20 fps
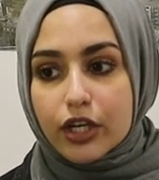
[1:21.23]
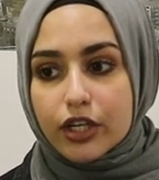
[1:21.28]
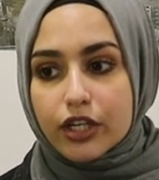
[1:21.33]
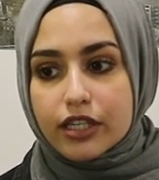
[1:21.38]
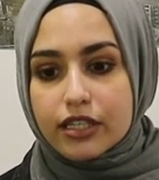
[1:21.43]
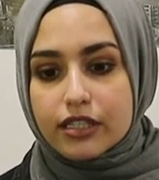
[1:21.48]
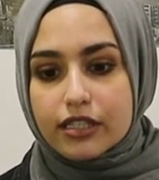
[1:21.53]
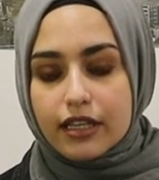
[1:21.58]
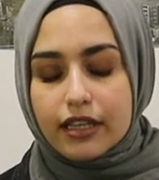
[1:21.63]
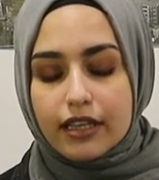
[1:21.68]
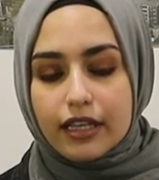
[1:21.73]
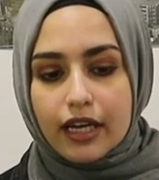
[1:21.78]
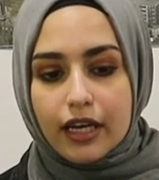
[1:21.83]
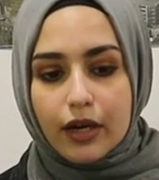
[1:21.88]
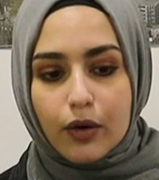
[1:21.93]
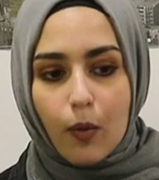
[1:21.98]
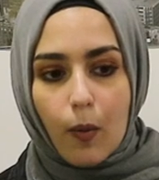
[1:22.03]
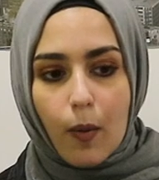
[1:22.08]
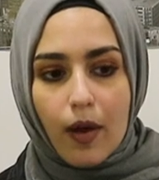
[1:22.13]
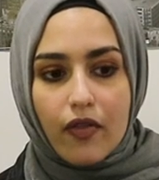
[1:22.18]
You need to
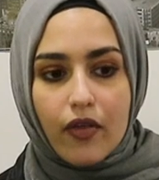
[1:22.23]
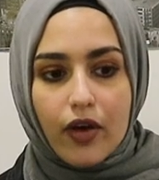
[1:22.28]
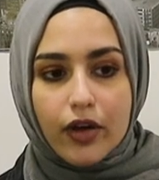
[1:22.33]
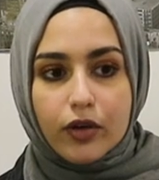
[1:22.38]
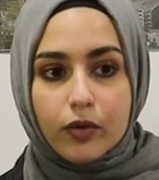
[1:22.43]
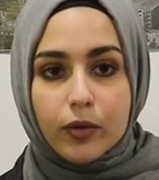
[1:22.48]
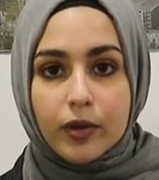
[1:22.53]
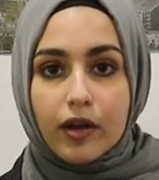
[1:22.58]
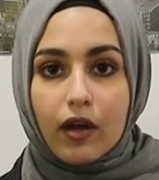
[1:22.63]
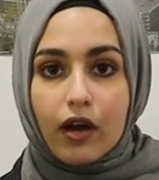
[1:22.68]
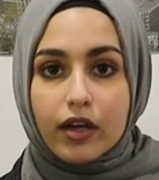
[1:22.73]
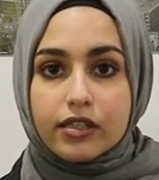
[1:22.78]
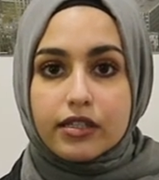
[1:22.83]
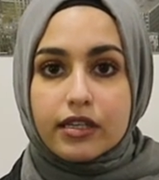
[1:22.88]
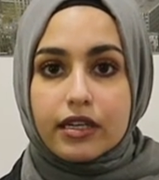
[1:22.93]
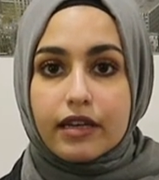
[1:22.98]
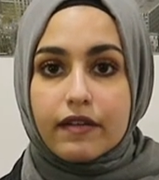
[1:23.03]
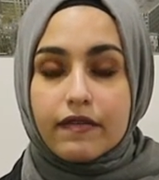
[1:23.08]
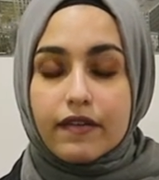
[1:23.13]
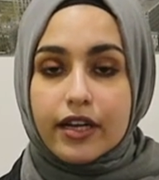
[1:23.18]
think whether you would like
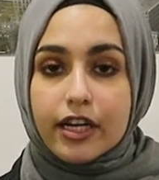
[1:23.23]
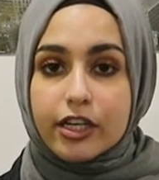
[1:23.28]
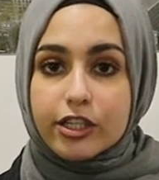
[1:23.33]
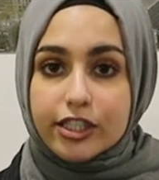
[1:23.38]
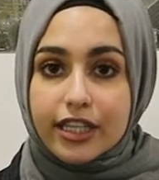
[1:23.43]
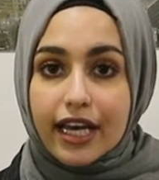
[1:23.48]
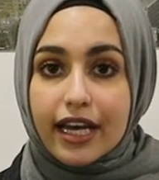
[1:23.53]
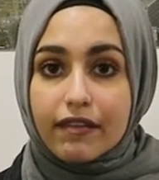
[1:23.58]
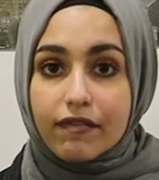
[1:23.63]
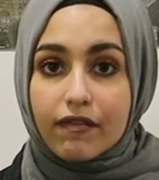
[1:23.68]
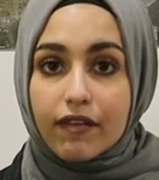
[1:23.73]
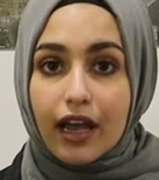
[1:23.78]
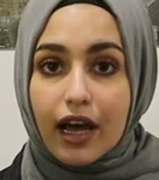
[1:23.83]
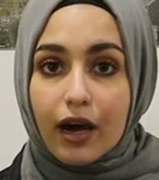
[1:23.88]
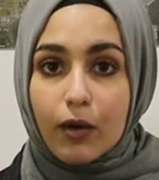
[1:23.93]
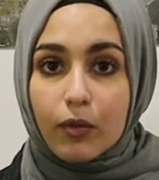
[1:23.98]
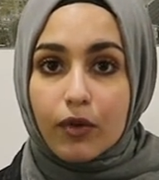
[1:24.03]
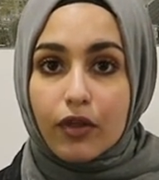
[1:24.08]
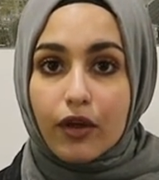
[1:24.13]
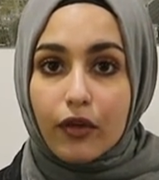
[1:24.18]
to live in a shared
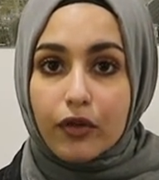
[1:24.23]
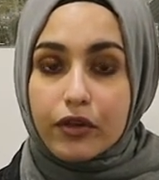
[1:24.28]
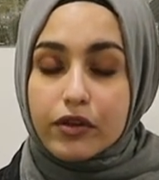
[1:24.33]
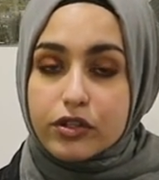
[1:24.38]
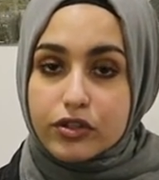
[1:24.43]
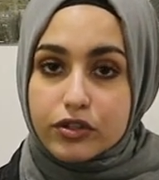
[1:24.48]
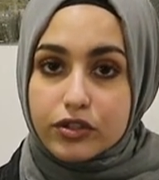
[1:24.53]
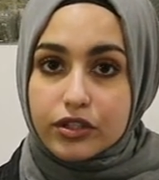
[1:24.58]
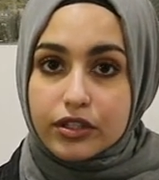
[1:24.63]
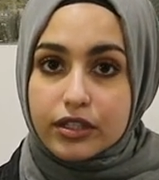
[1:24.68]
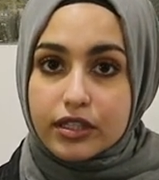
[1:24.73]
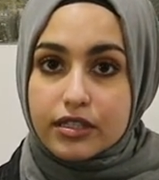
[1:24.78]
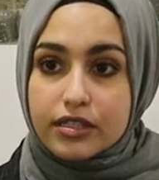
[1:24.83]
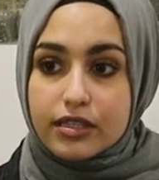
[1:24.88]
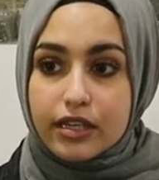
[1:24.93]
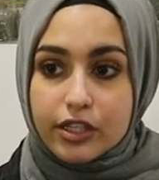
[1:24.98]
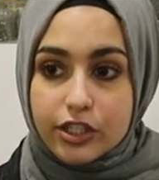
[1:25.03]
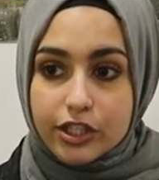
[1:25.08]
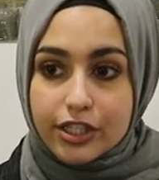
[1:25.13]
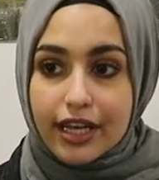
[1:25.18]
flat with other
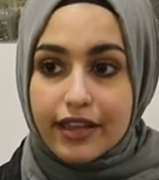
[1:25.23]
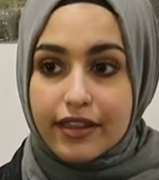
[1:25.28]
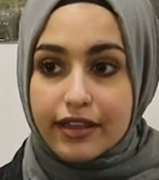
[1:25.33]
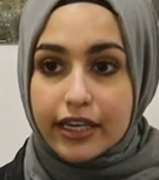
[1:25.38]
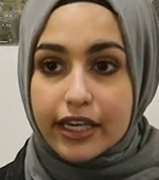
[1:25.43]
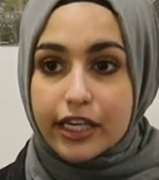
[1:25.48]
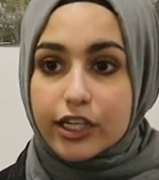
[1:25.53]
students and share the